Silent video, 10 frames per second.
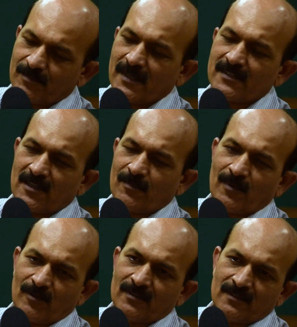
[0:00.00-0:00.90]
based
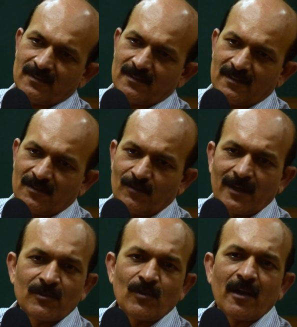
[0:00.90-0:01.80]
upon uh,
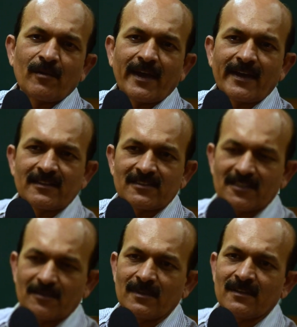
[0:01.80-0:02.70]
what you have
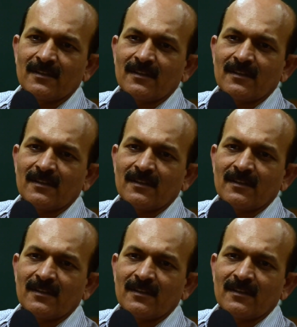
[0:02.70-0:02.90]
achieved